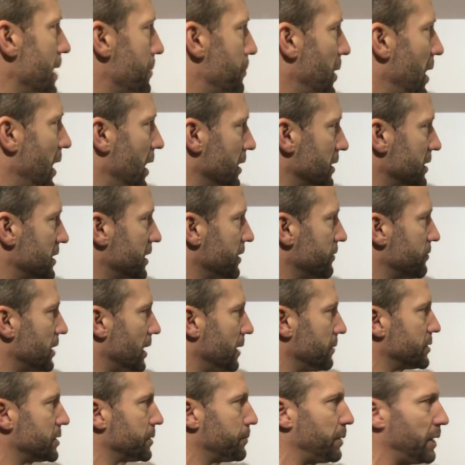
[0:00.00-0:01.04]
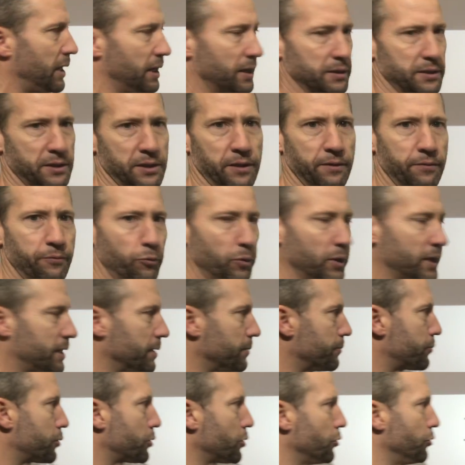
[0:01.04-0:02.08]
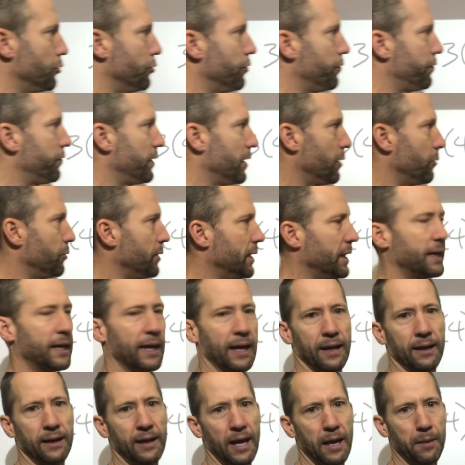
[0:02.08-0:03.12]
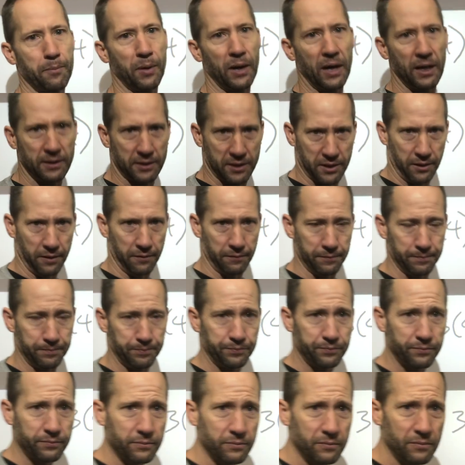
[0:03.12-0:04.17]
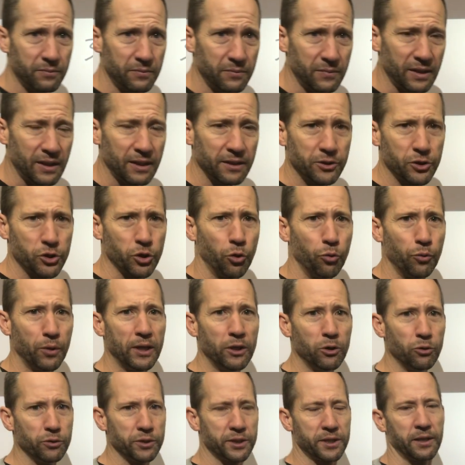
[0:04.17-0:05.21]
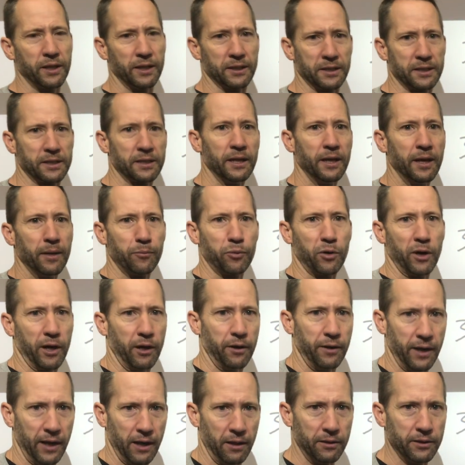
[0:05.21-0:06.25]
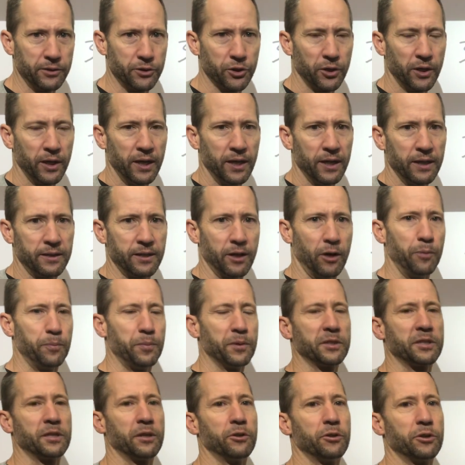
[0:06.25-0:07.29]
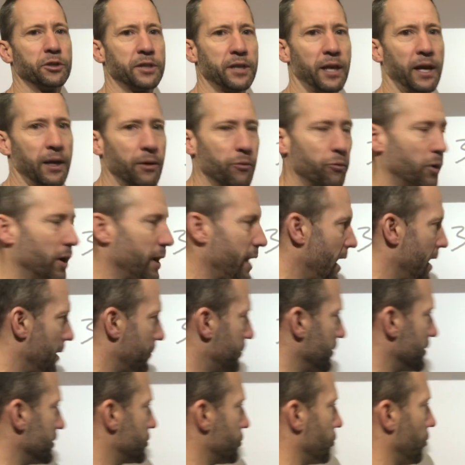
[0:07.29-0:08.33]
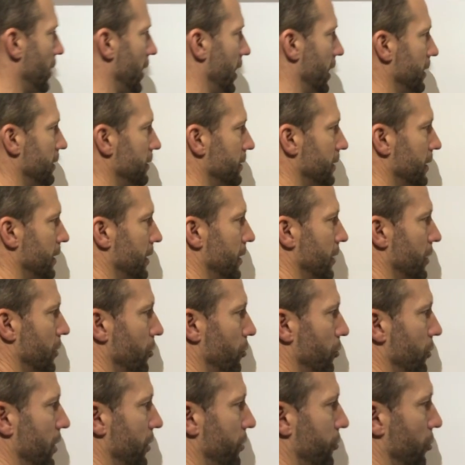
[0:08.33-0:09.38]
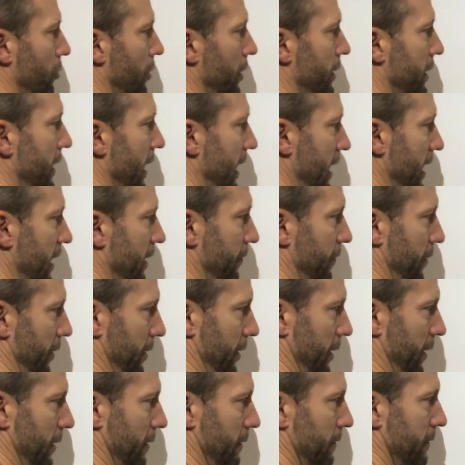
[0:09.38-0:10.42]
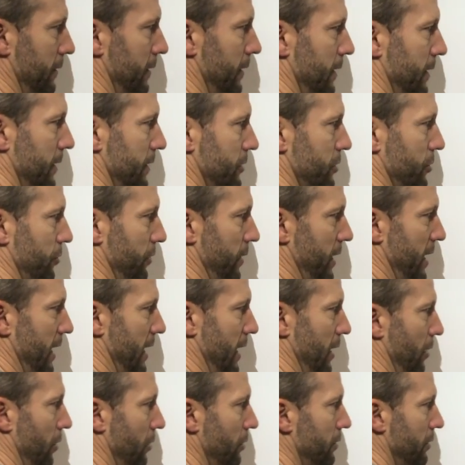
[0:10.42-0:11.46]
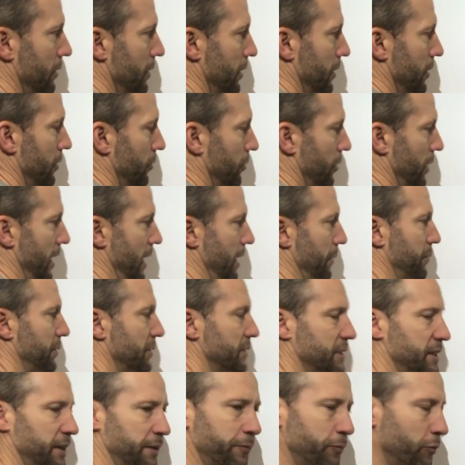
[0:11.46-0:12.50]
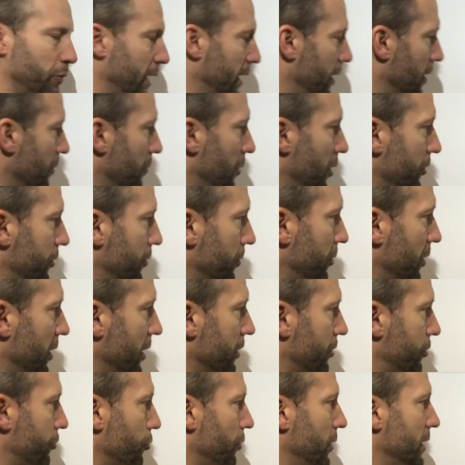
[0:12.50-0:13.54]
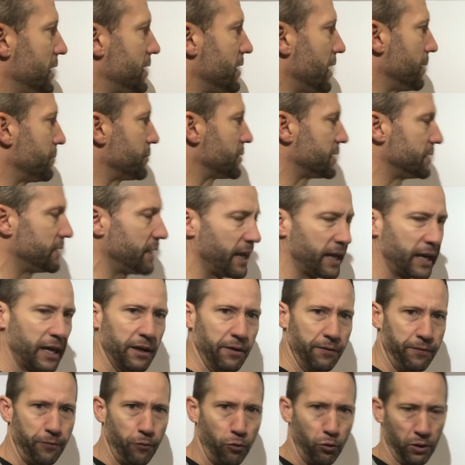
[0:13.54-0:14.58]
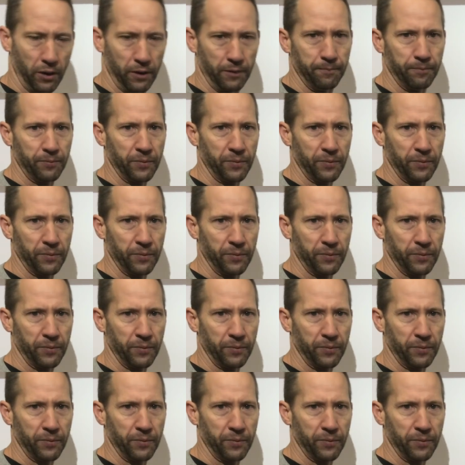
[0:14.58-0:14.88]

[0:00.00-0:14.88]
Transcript: positive times a positive, we can prove that we get a positive. So we use this prior knowledge to help us understand what happens when we throw a negative in there. So now, what happens if we are multiplying 3 times negative 4?